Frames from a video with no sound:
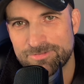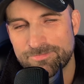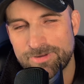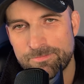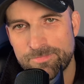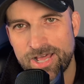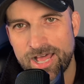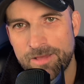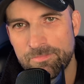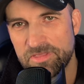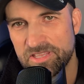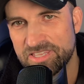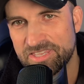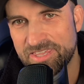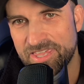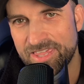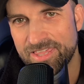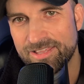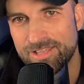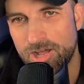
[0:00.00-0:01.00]
Remember, I'm the
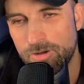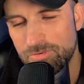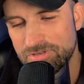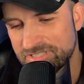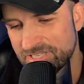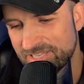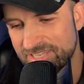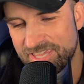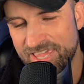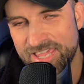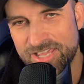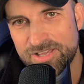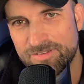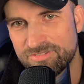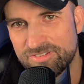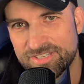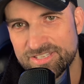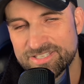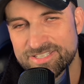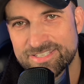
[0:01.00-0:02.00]
king. I was the king of
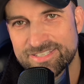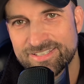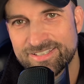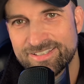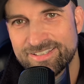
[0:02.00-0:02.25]
this.